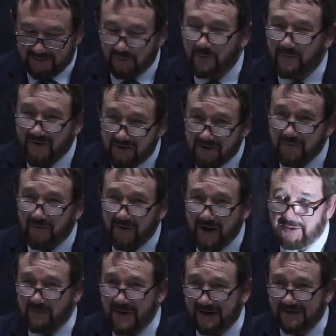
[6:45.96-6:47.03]
We're very
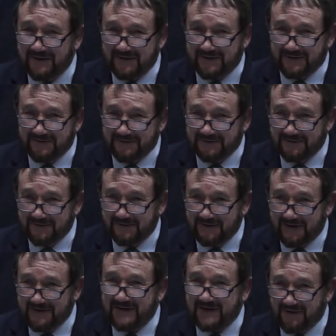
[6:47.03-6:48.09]
fragmented.
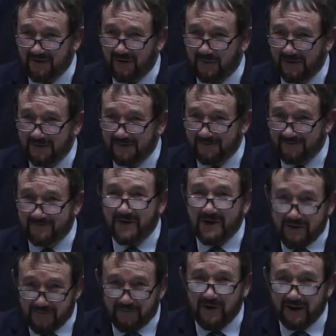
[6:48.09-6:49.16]
That's the trouble.
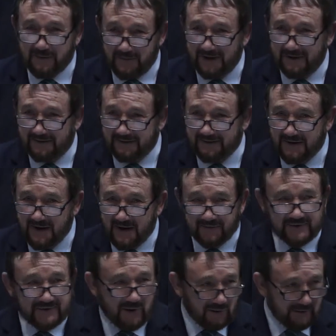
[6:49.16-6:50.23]
Very fragmented.
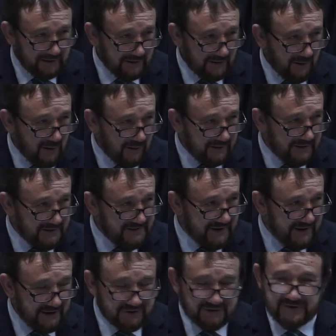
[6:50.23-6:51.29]
There's all little
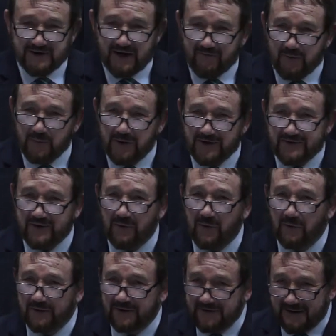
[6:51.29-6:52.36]
organisations, everyone has their
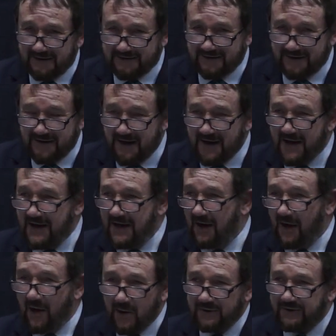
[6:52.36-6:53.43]
own
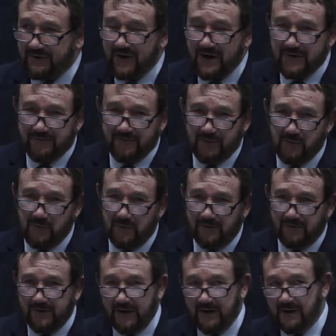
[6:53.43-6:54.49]
identity, all trying for the
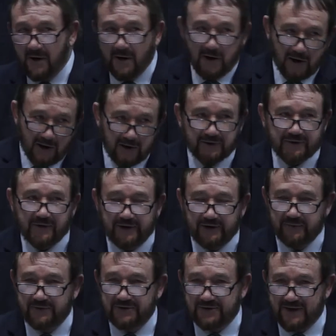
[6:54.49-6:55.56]
one thing, all trying
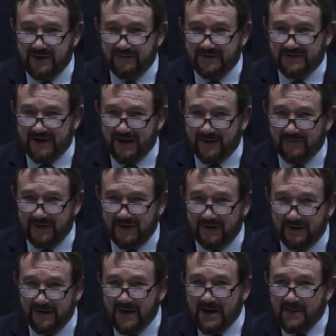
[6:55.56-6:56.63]
to achieve the same
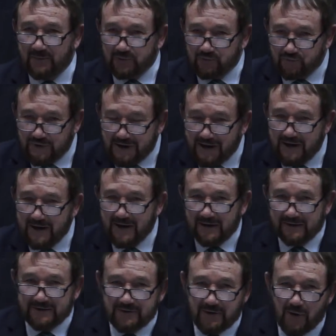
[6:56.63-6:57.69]
thing, but
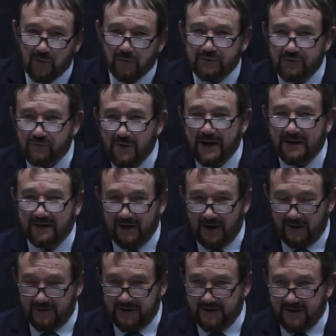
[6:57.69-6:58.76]
really no direct
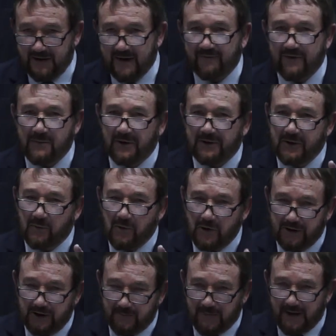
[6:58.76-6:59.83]
lobby. Everybody
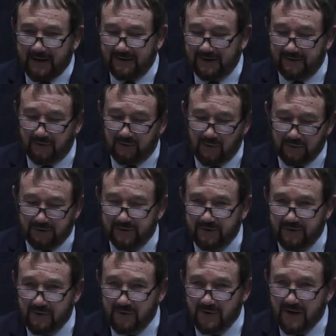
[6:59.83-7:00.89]
working, paddling their own
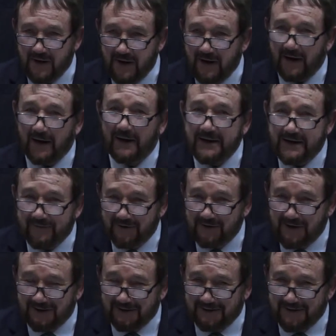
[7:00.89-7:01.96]
canoe. I
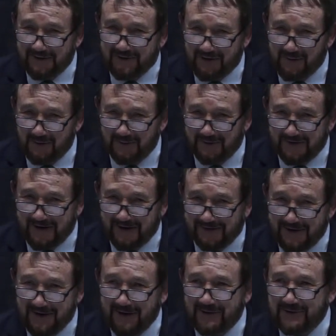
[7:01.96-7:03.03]
even got into trouble with
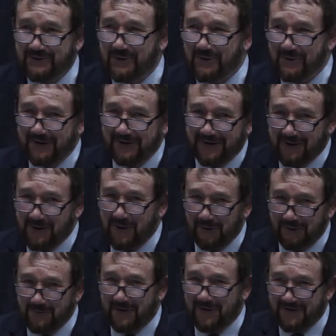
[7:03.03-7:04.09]
that during the
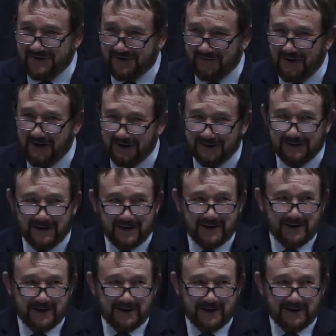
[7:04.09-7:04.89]
Golden Paws final.